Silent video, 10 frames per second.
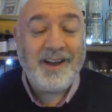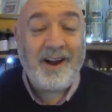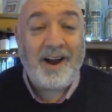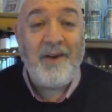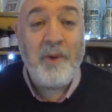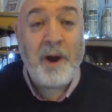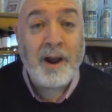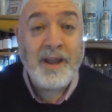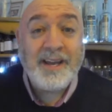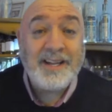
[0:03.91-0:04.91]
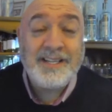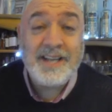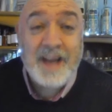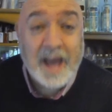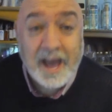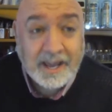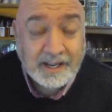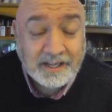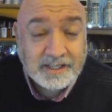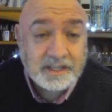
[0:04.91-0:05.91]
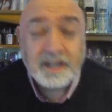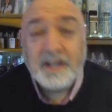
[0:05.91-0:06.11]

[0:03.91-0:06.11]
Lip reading: How are you tonight?